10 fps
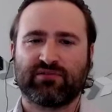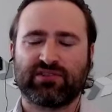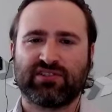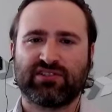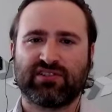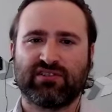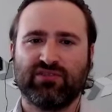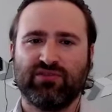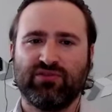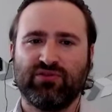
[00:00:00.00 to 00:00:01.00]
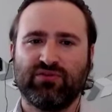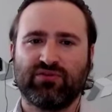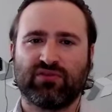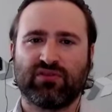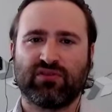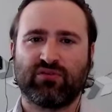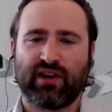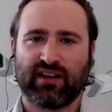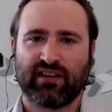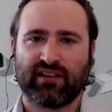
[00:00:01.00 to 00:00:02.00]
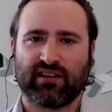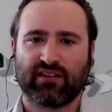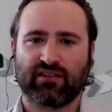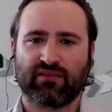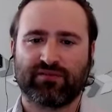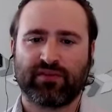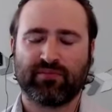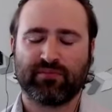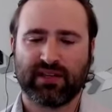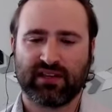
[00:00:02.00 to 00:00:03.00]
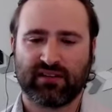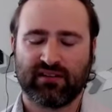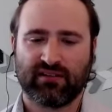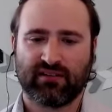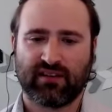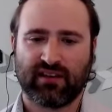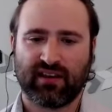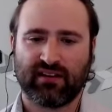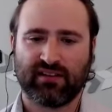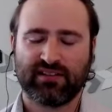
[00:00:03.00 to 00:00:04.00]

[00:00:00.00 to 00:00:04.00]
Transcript: just a new awakening for me. And